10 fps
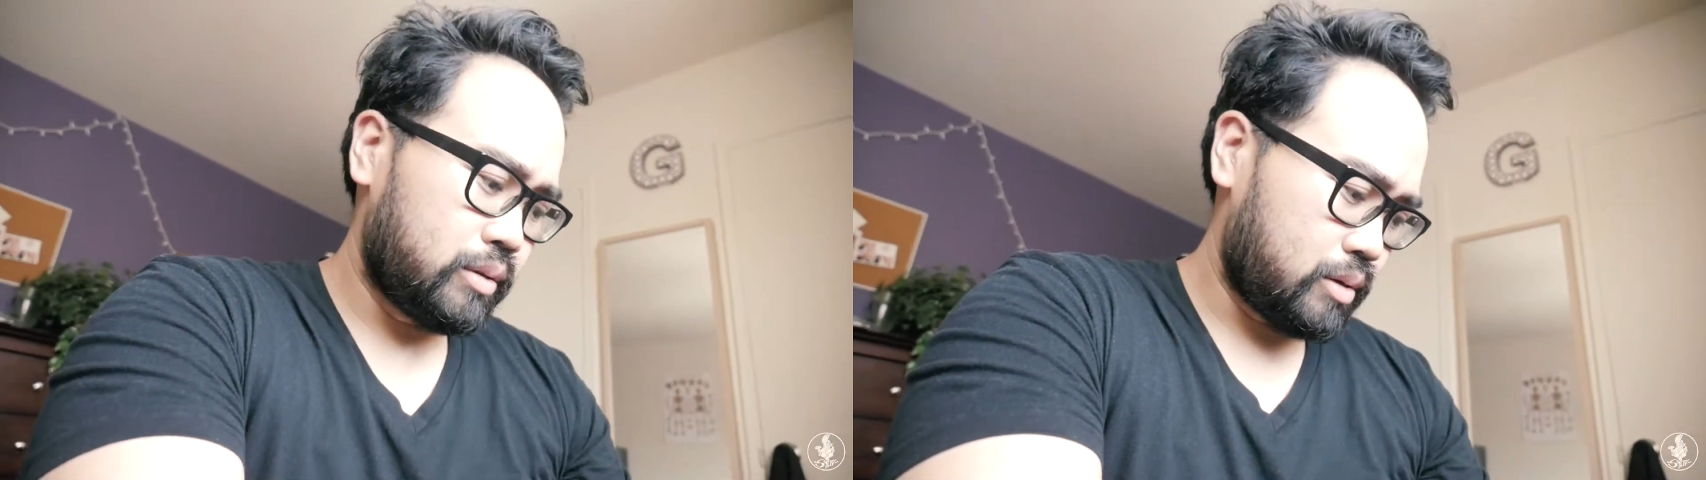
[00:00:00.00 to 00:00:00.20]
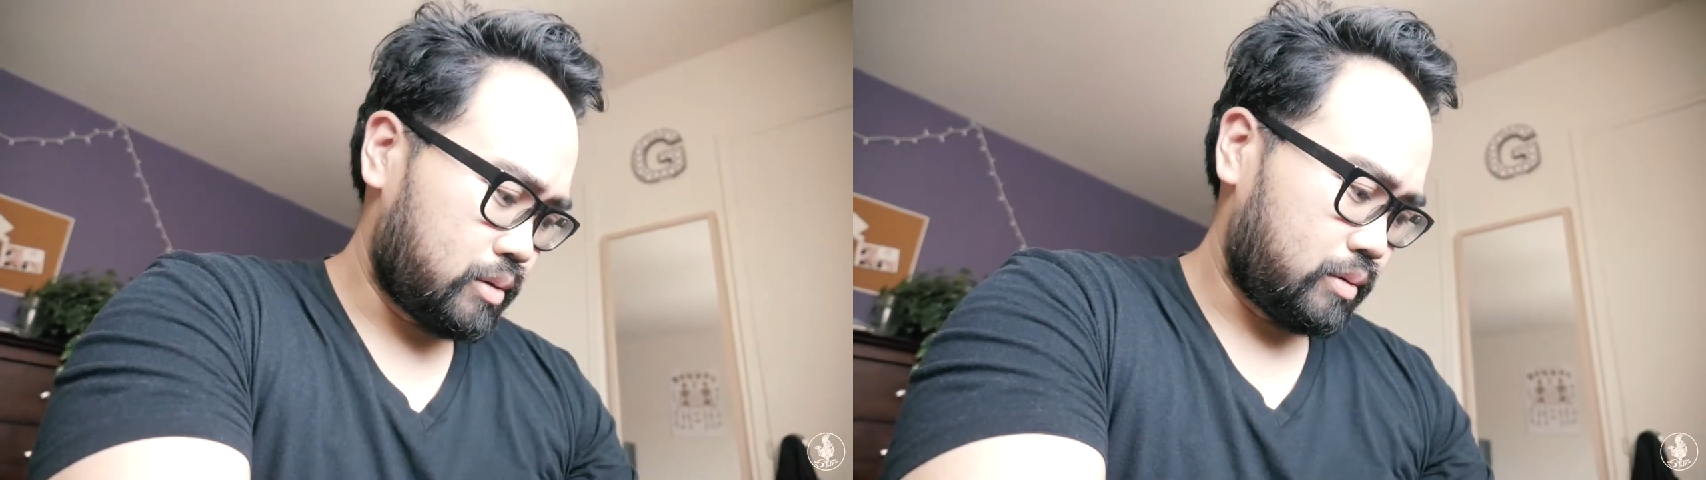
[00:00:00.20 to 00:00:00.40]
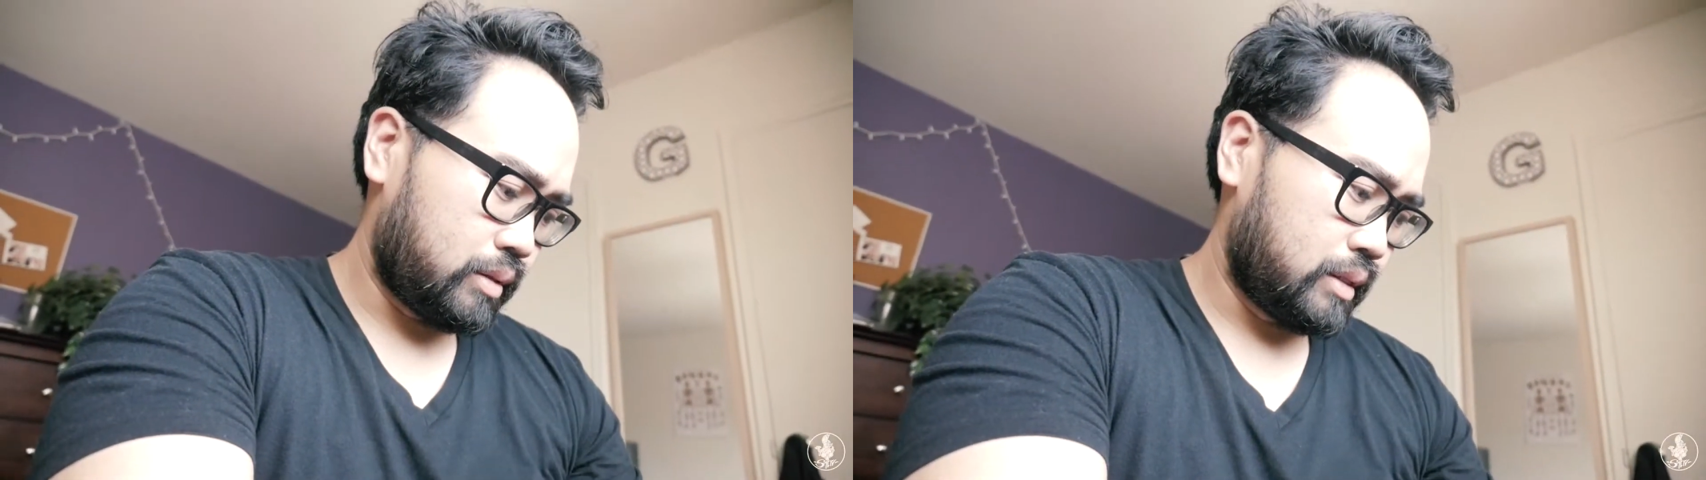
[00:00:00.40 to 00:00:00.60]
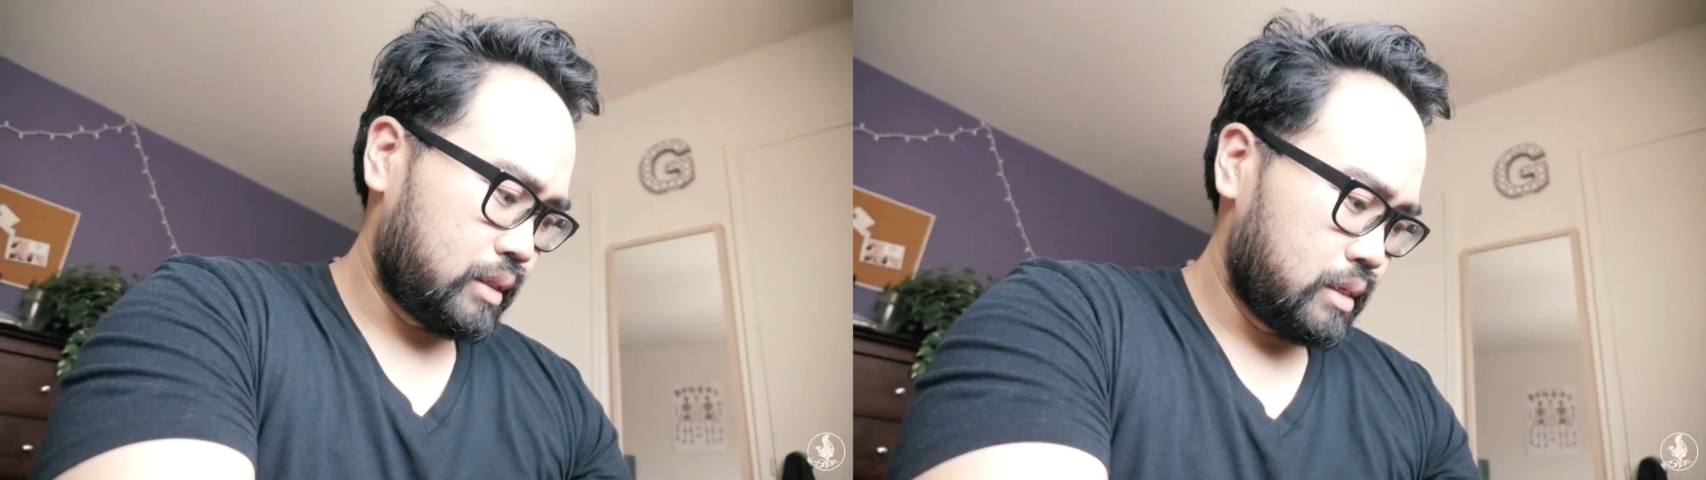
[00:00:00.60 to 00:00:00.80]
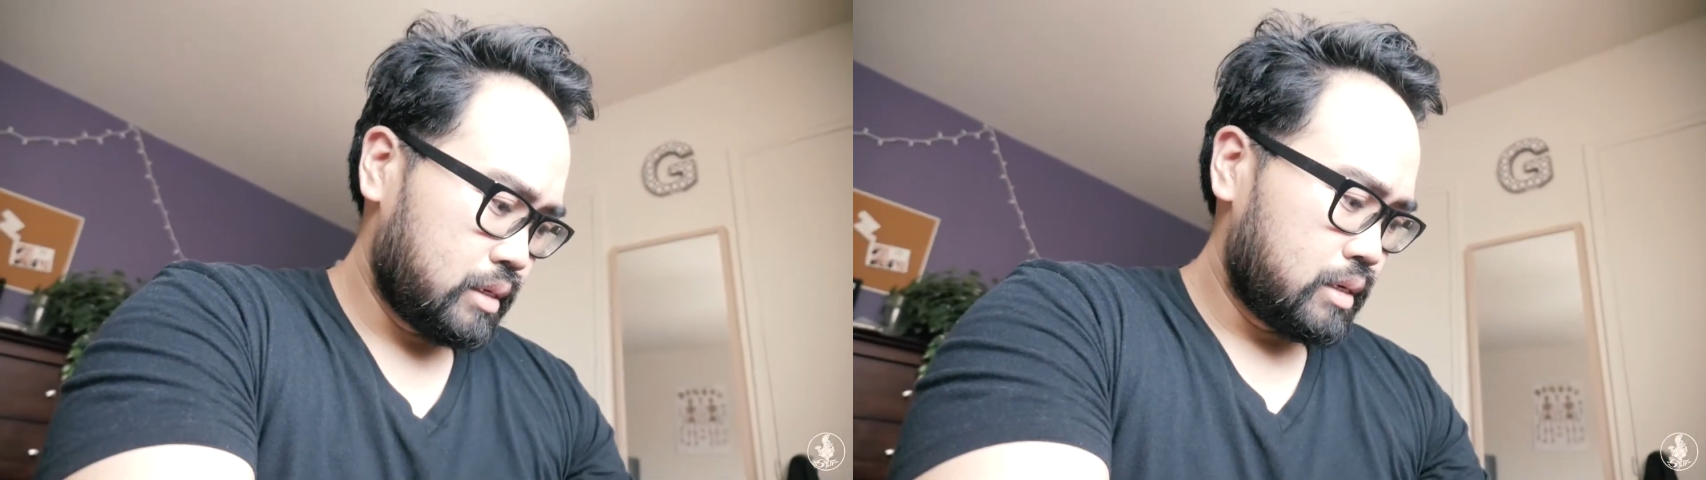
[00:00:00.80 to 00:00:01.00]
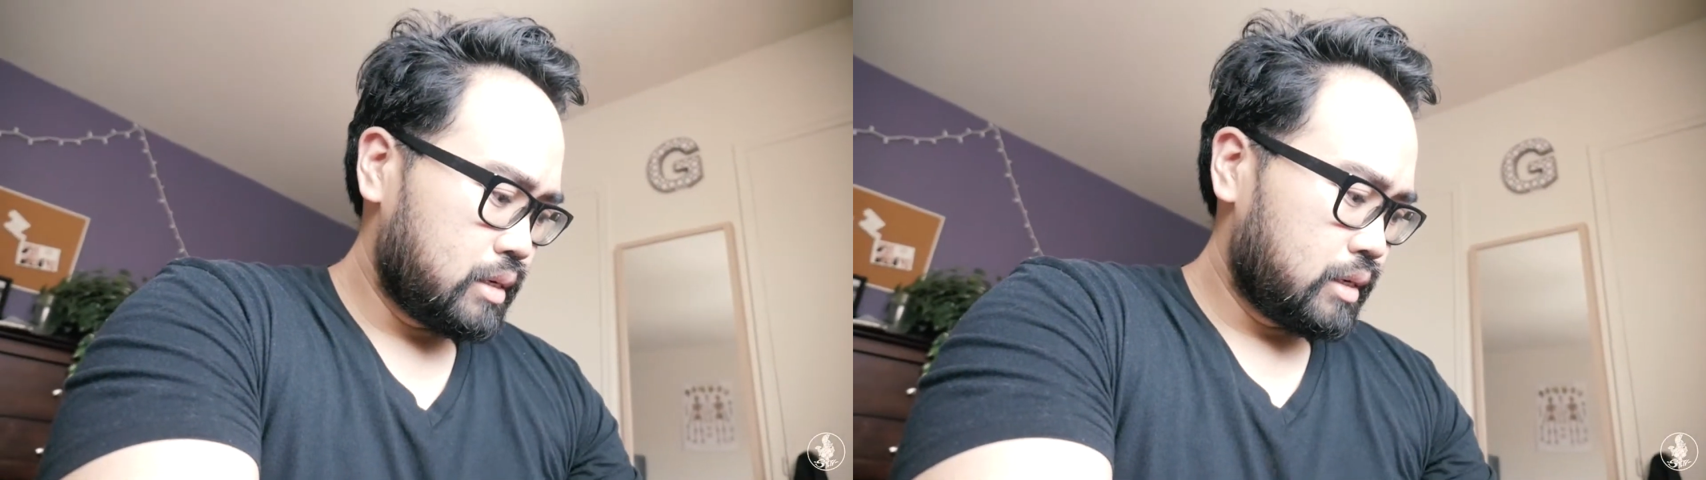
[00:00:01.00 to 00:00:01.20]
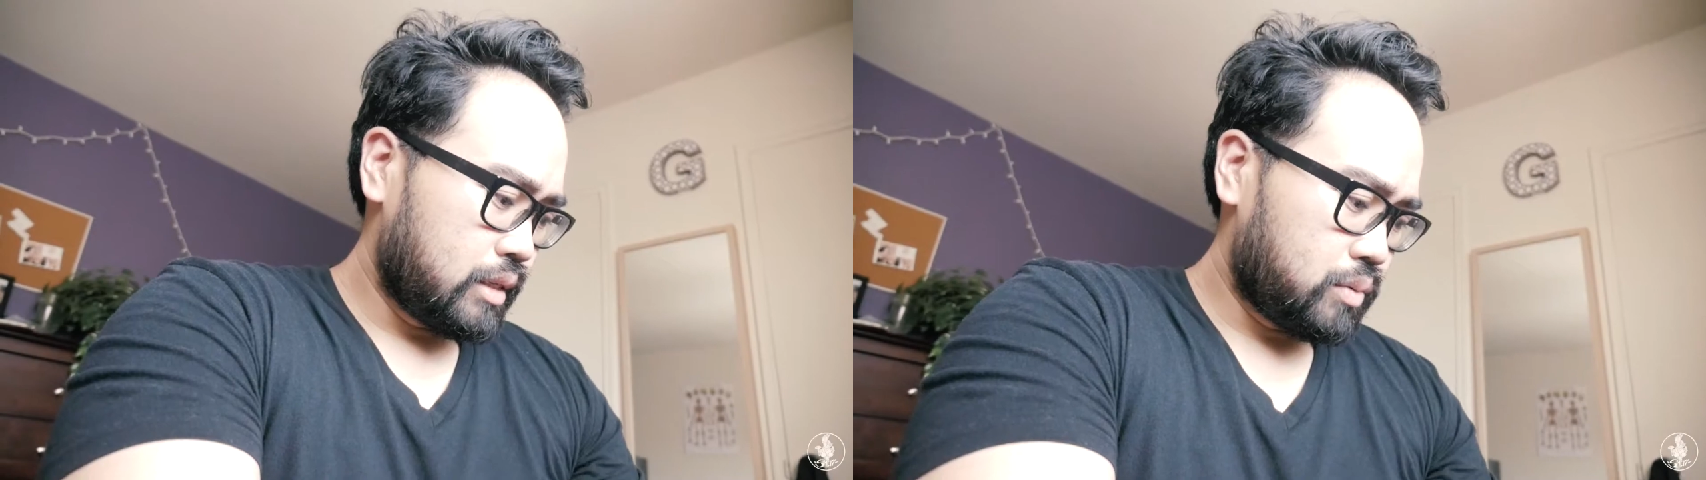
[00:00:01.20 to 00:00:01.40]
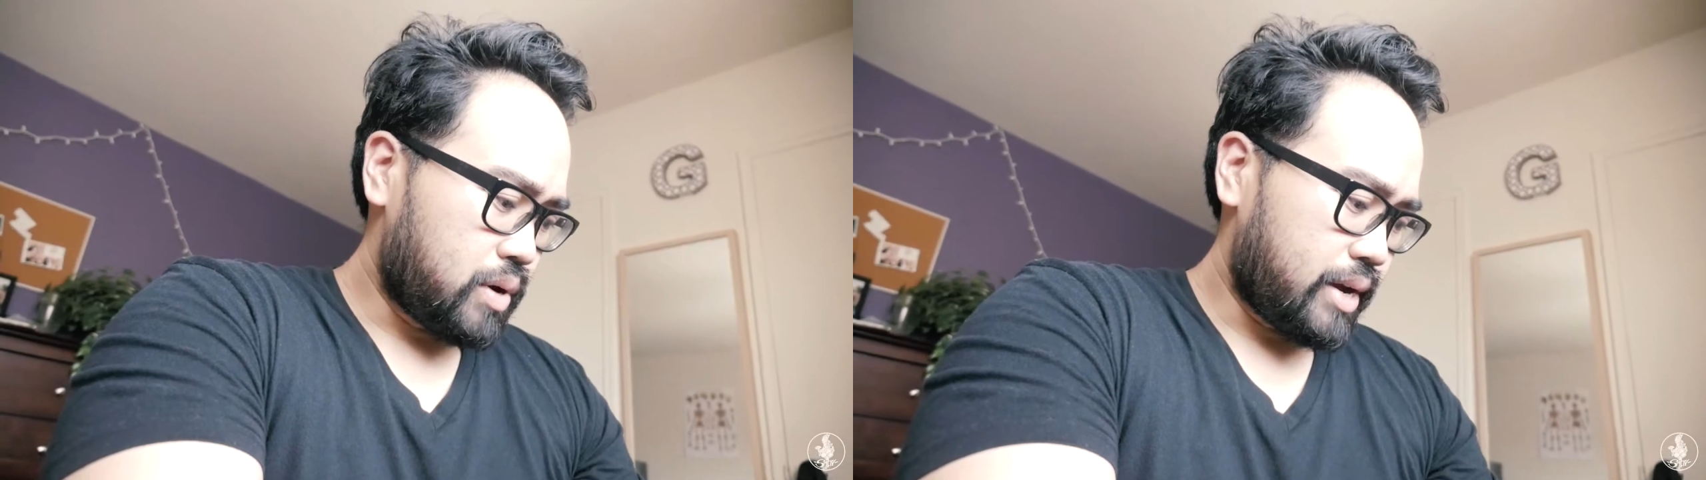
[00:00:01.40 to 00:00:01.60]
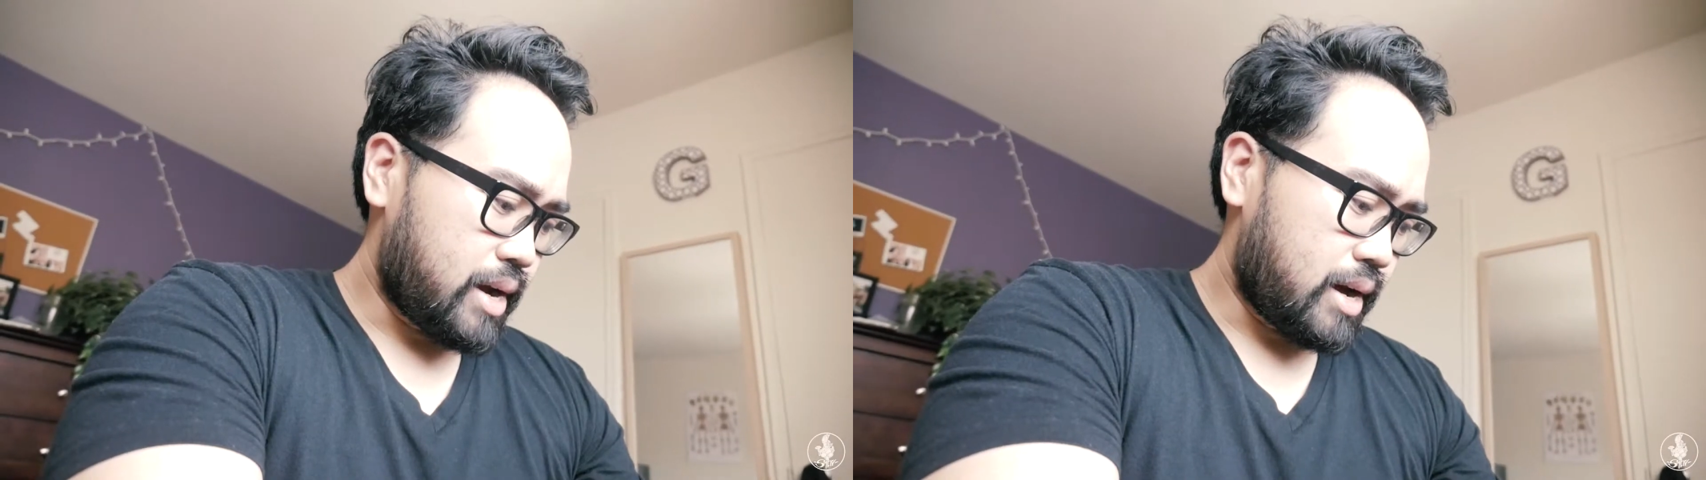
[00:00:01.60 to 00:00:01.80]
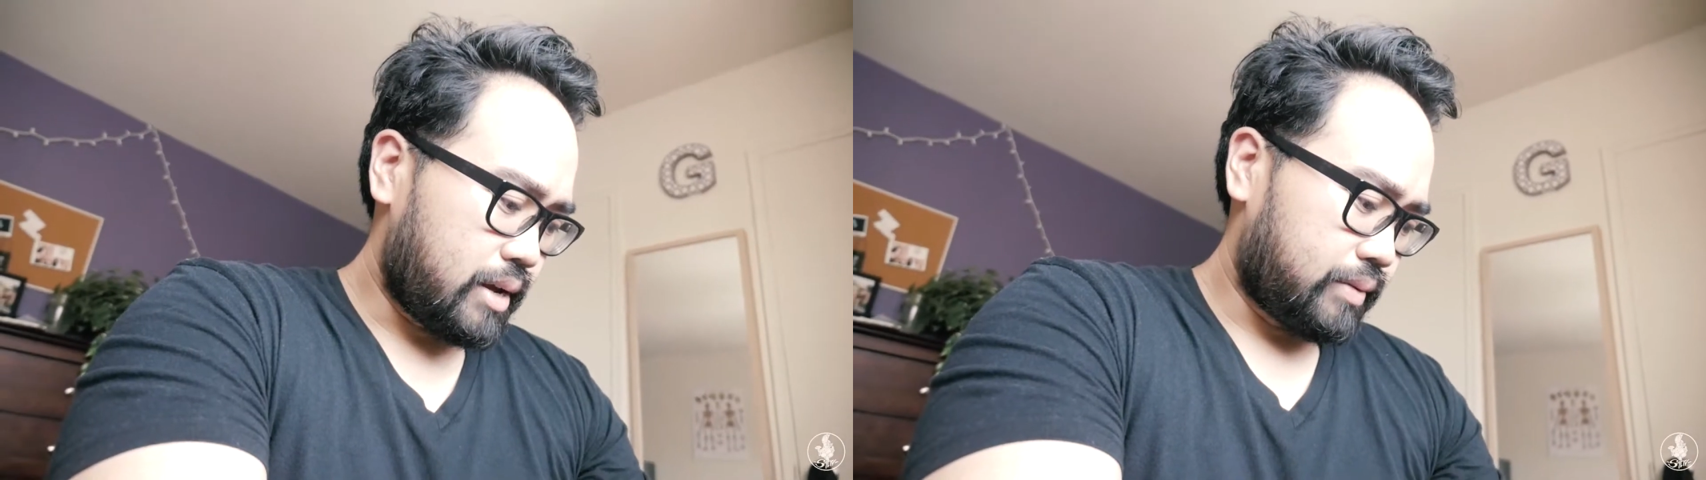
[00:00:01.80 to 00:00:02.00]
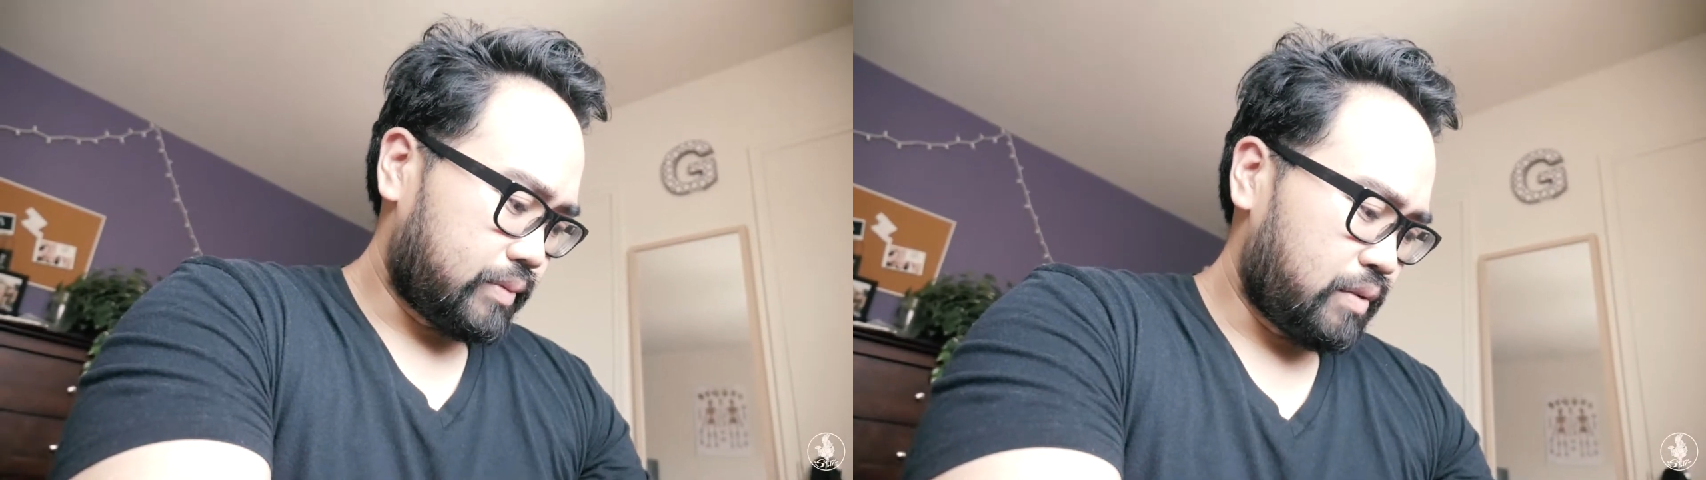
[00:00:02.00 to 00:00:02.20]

So that's why I got it.